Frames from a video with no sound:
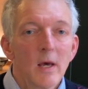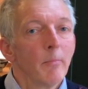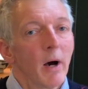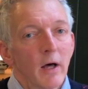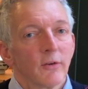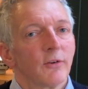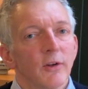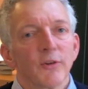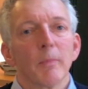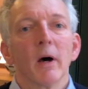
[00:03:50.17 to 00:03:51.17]
But
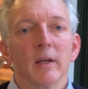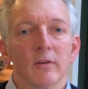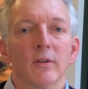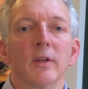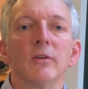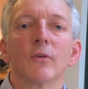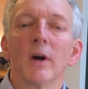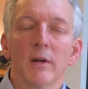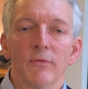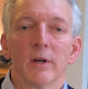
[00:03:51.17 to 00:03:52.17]
despite these
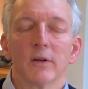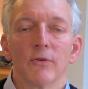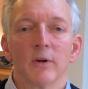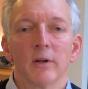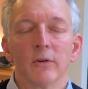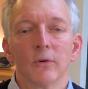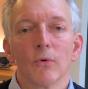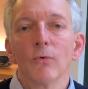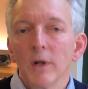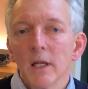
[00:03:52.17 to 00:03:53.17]
great victories,
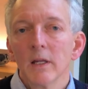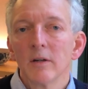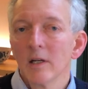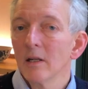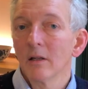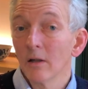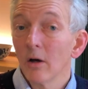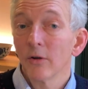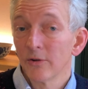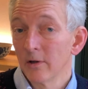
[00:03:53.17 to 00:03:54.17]
Aurelian didn't
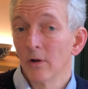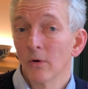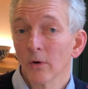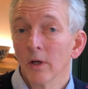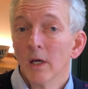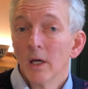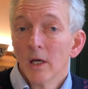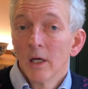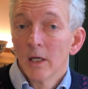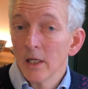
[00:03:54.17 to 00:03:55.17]
last long.
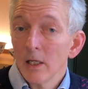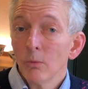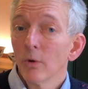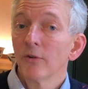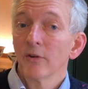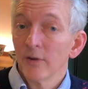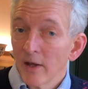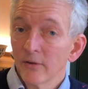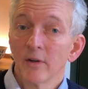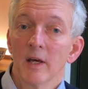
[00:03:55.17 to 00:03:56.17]
He was
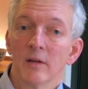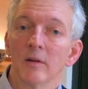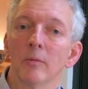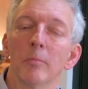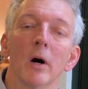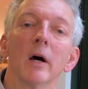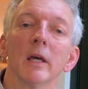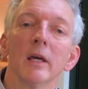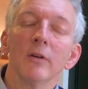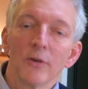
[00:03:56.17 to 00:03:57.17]
assassinated by
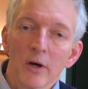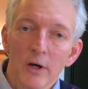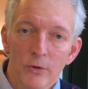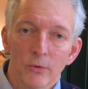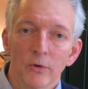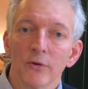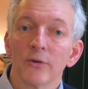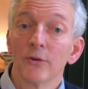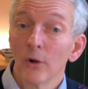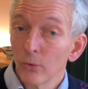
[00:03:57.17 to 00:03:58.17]
his own
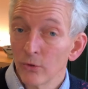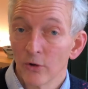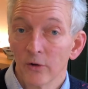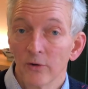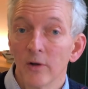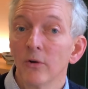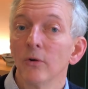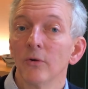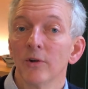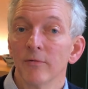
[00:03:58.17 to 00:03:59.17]
soldiers in
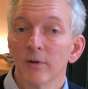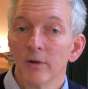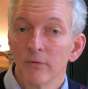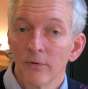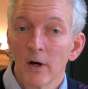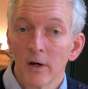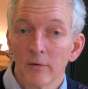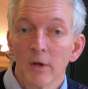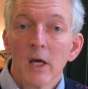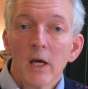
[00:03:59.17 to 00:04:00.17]
275.
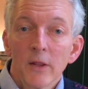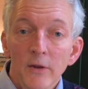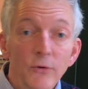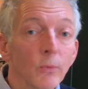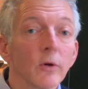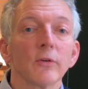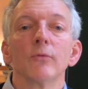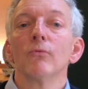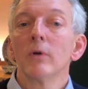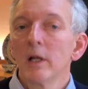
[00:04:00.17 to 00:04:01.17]
This was
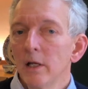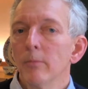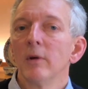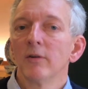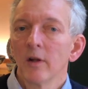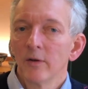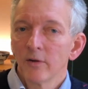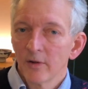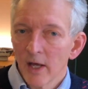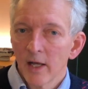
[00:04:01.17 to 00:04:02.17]
really a
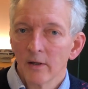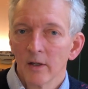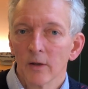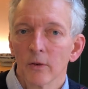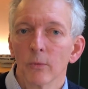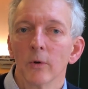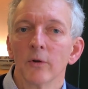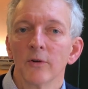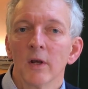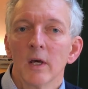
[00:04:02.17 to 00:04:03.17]
misunderstanding. There
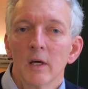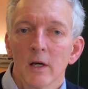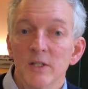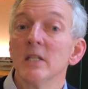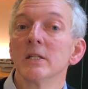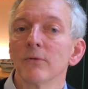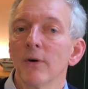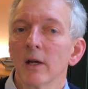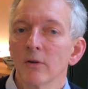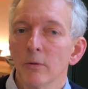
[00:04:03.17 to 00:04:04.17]
was a
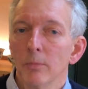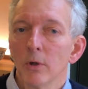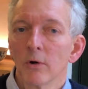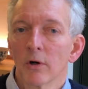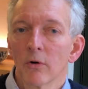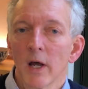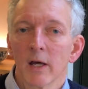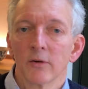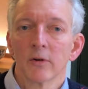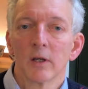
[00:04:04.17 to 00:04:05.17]
disaffected
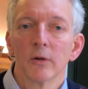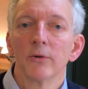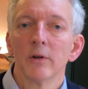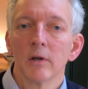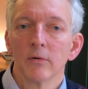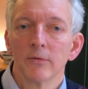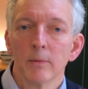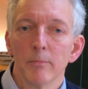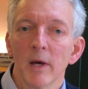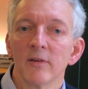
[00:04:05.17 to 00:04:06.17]
bureaucrat guilty of
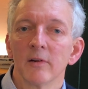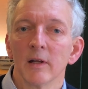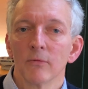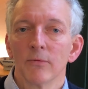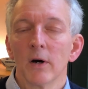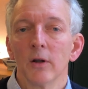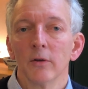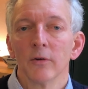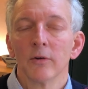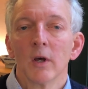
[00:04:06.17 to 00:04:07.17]
embezzling
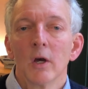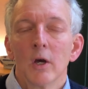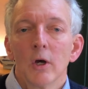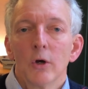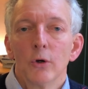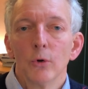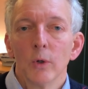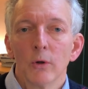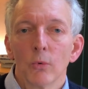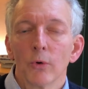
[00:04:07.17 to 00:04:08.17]
funds who,
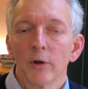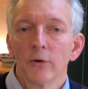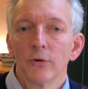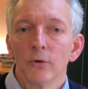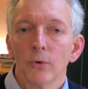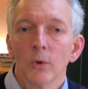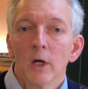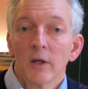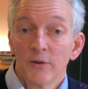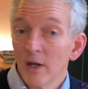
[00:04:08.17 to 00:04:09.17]
in order to
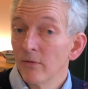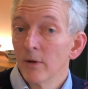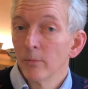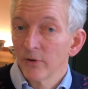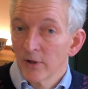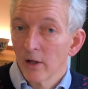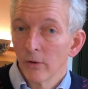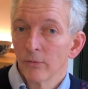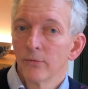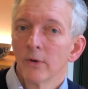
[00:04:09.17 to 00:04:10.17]
save
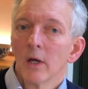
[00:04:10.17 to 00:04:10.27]
himself,